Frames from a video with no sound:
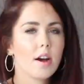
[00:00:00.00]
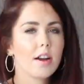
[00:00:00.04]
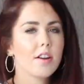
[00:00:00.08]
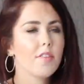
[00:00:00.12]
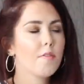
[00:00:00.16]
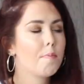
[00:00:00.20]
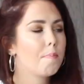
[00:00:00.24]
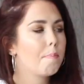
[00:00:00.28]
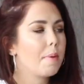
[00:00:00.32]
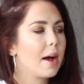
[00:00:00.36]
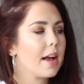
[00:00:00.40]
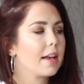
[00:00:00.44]

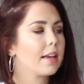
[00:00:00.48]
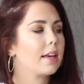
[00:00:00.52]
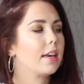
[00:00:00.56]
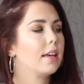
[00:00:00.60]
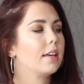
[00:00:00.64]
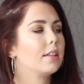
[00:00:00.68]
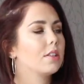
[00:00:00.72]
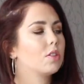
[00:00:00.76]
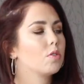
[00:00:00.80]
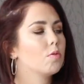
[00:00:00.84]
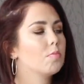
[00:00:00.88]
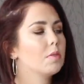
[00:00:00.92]
kind of
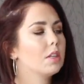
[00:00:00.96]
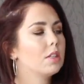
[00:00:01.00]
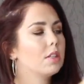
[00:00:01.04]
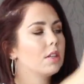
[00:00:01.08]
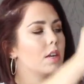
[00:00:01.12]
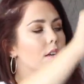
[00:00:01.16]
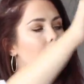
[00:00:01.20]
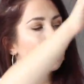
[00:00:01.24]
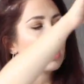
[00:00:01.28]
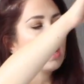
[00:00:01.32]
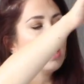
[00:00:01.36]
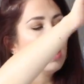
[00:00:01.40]
baggy. It's
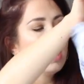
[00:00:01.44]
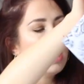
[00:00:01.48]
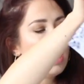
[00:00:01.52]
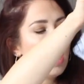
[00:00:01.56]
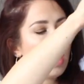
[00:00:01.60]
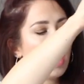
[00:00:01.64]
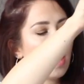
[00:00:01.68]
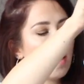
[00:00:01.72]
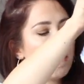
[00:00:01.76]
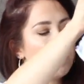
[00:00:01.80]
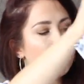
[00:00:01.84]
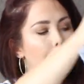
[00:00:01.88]
almost like
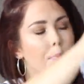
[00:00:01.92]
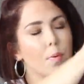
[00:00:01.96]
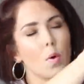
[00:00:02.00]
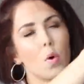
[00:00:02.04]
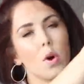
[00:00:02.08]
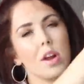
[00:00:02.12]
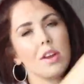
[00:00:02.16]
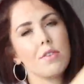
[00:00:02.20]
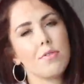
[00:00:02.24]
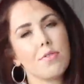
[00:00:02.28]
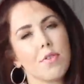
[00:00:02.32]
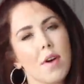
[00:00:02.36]
a
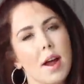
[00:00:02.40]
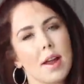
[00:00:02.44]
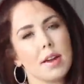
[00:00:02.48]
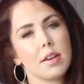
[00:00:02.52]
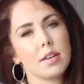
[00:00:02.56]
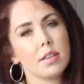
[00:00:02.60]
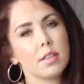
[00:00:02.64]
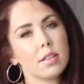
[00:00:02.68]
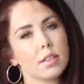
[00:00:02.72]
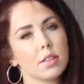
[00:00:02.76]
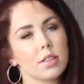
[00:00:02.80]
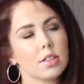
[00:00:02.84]

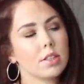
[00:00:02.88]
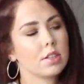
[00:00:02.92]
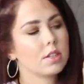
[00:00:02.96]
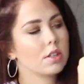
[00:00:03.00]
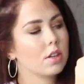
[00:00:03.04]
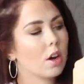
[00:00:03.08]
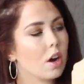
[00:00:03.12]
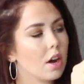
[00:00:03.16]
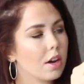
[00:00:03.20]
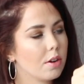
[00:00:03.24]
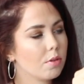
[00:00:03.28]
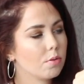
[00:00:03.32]
boyfriend
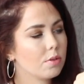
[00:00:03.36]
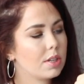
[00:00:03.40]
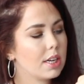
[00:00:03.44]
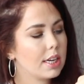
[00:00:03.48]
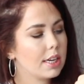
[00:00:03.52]
style